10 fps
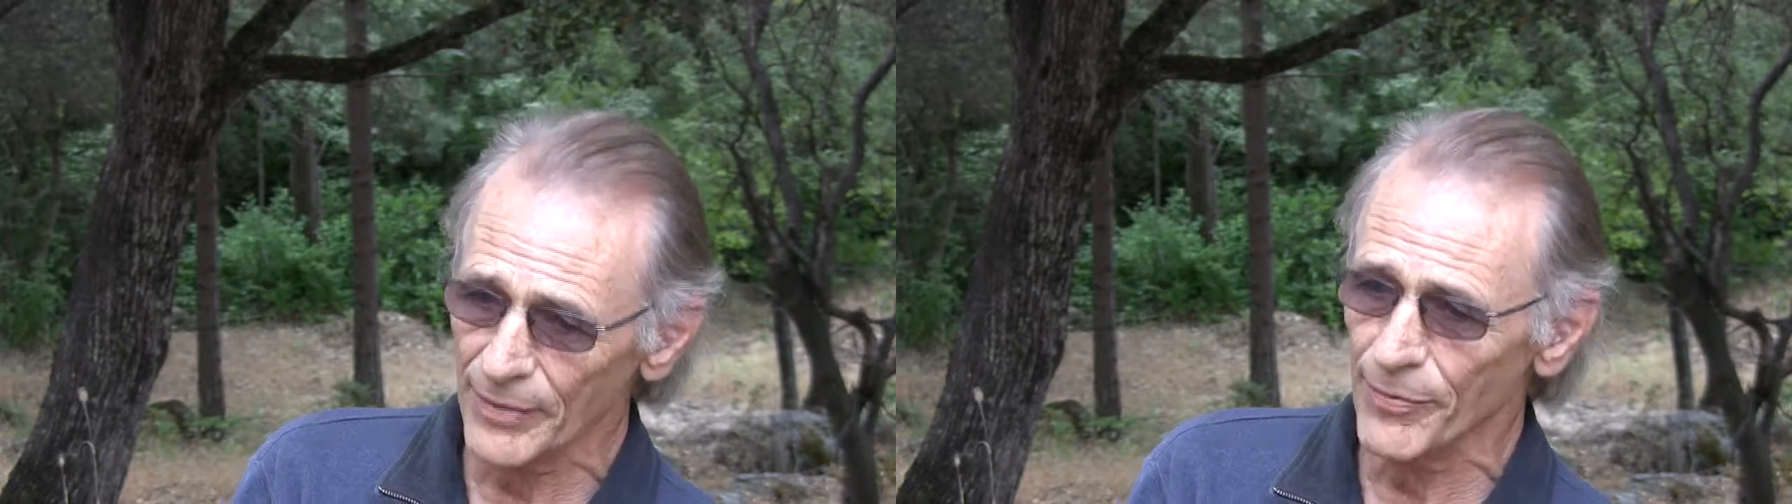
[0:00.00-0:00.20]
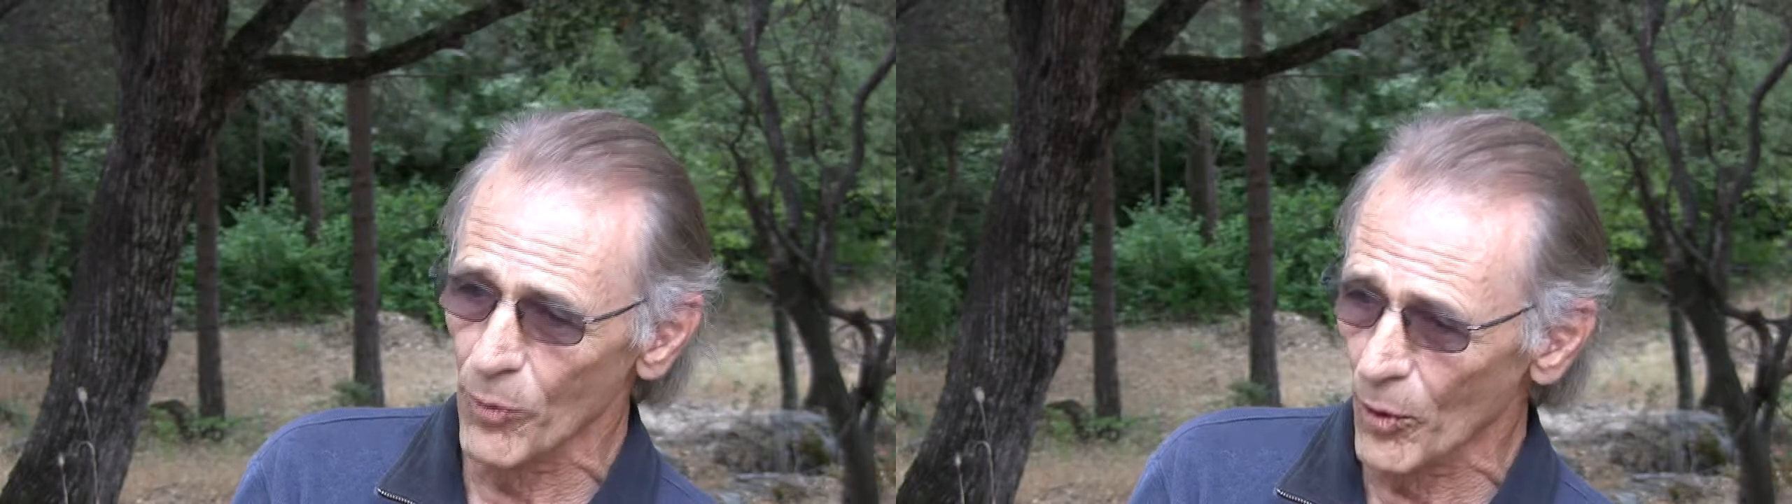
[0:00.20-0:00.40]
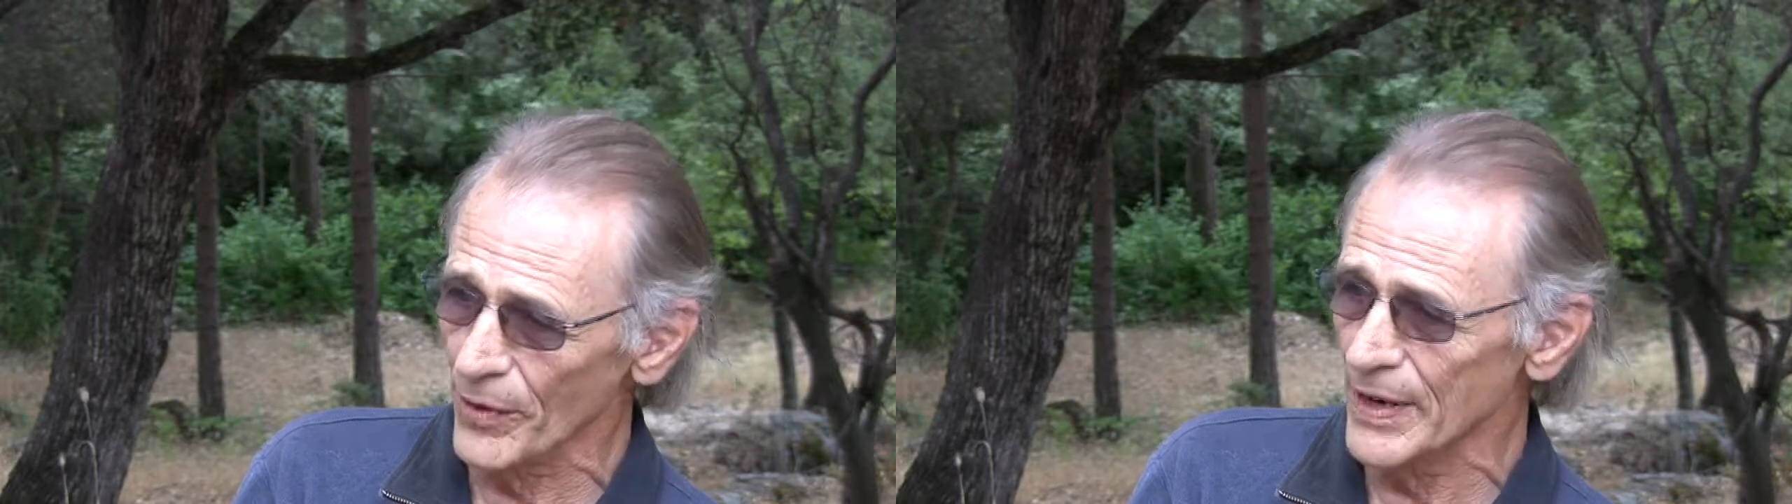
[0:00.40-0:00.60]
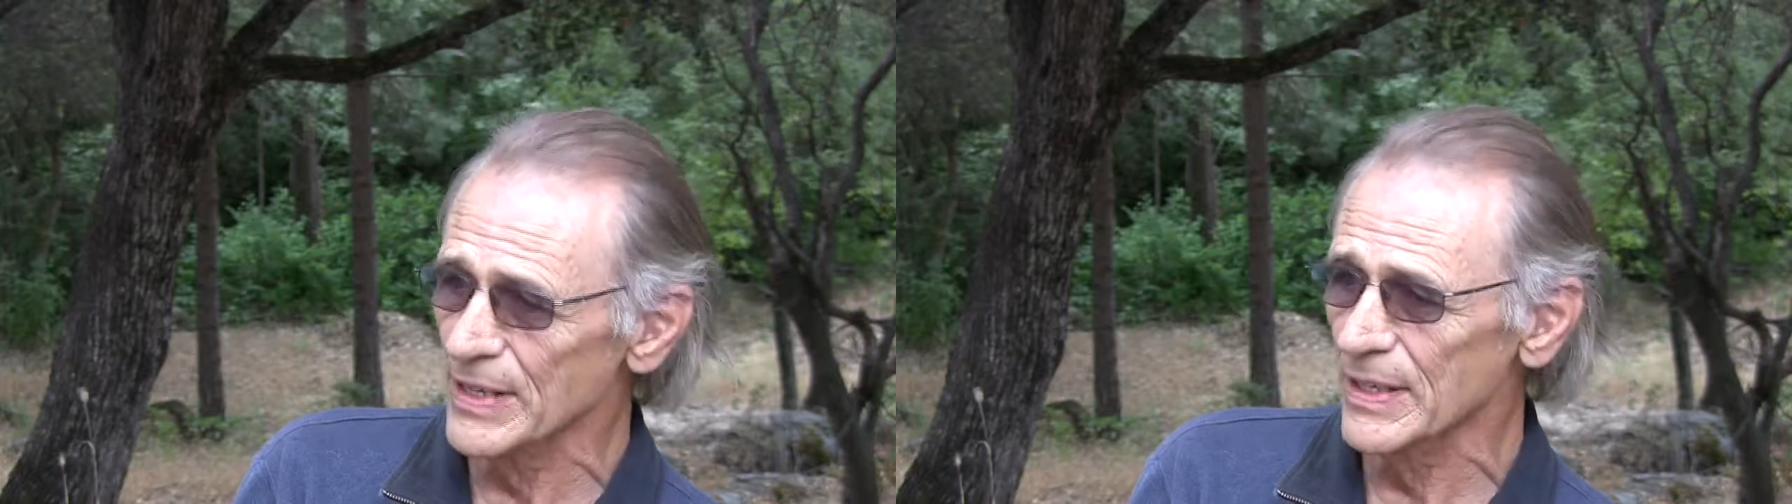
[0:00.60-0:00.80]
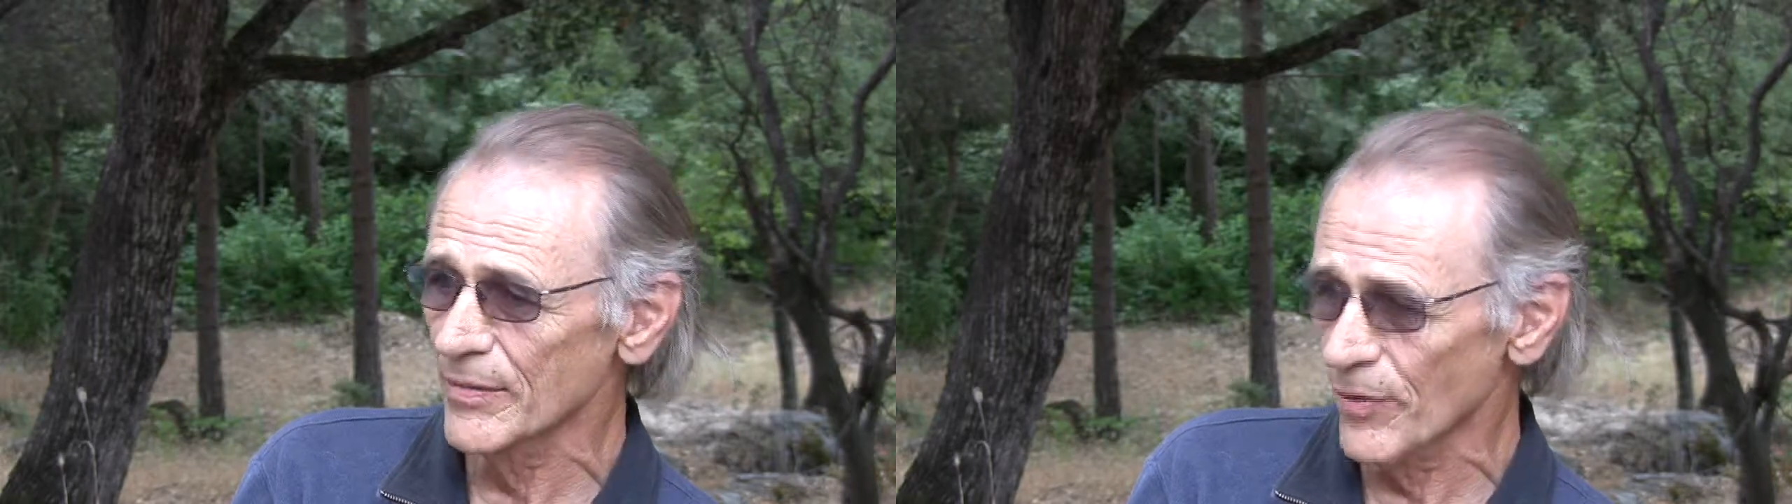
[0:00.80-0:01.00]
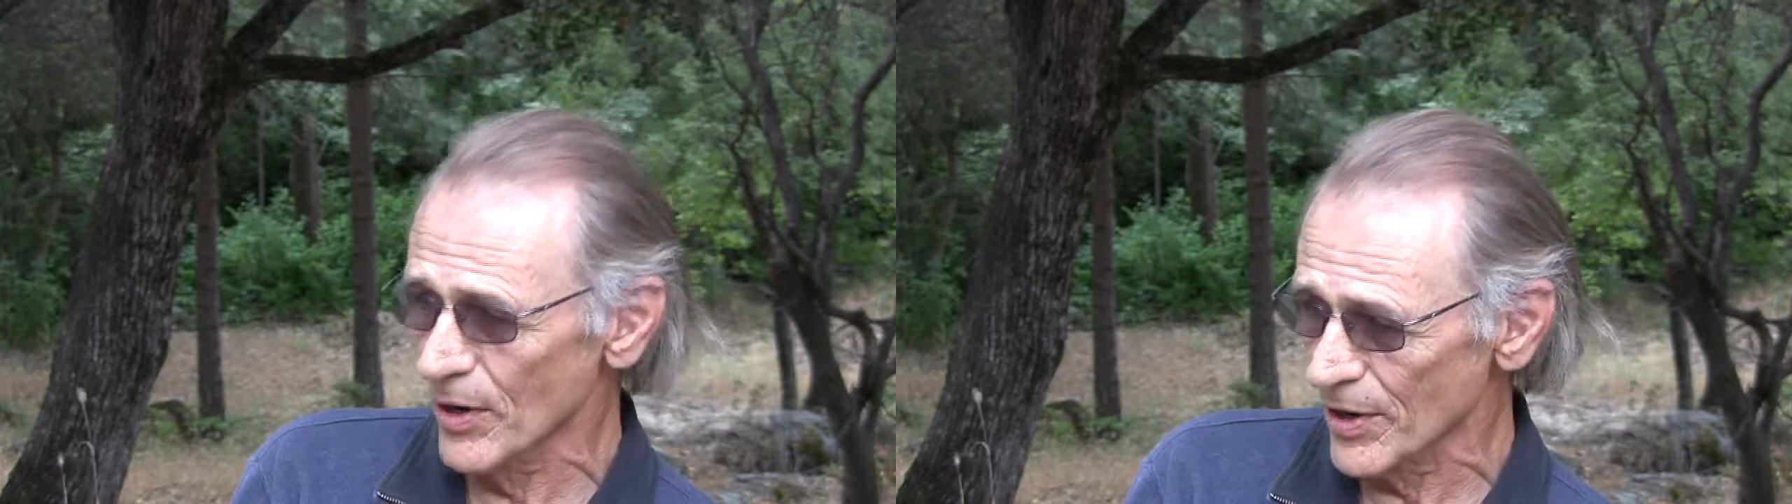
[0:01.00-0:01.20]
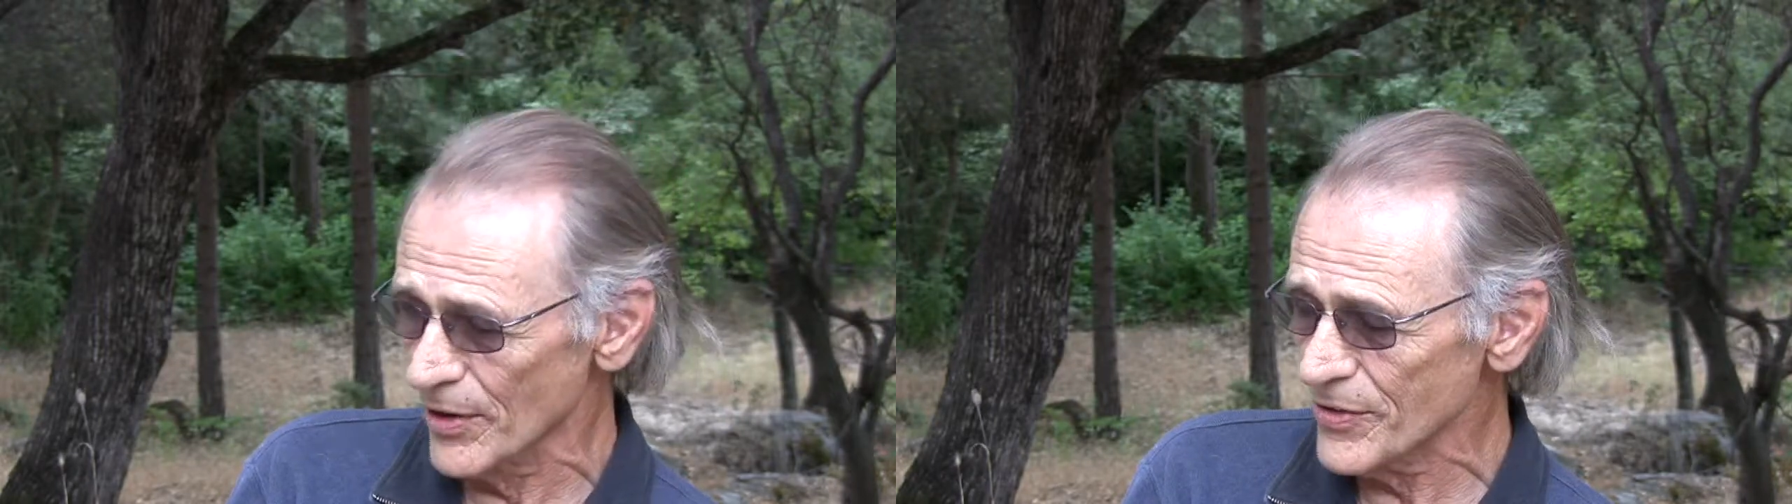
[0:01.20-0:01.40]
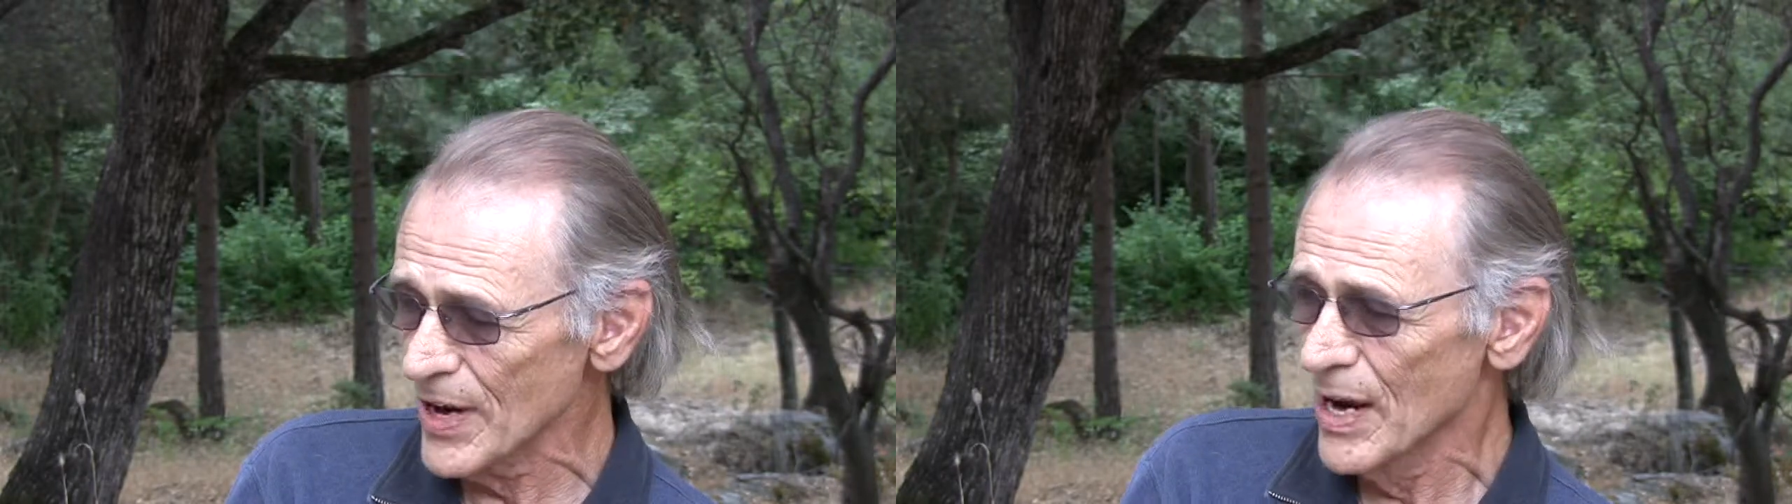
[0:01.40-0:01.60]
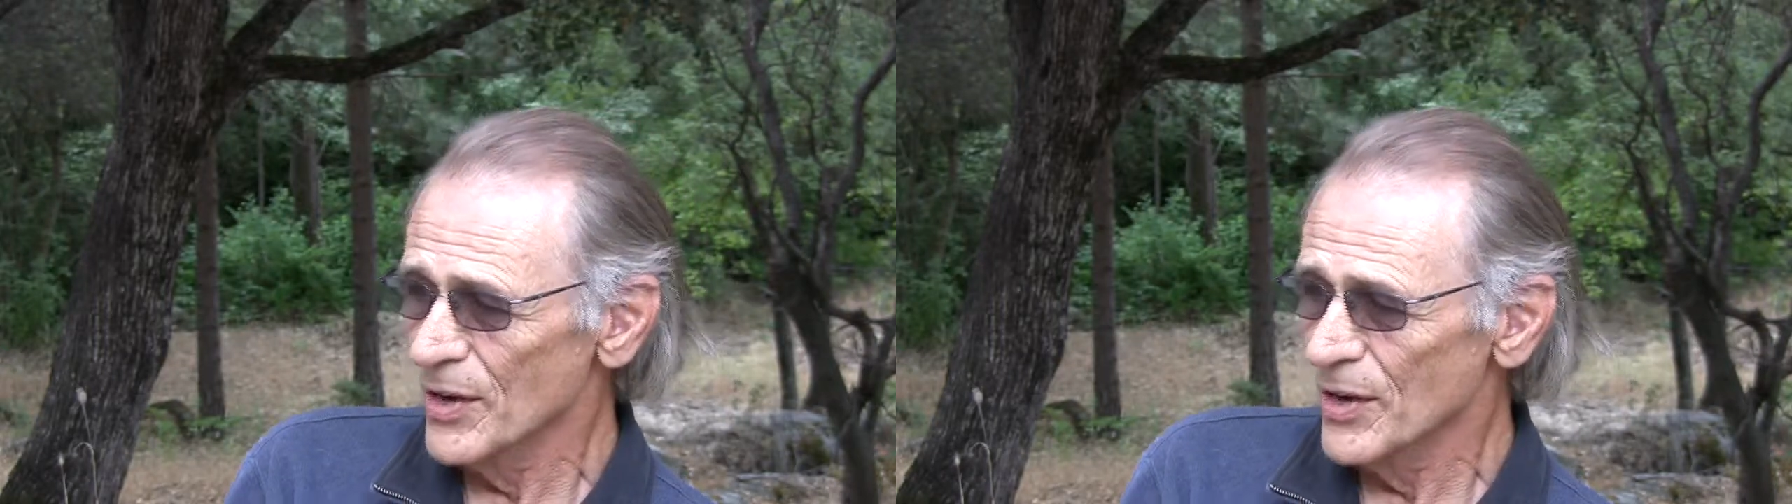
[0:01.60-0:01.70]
for these inverters.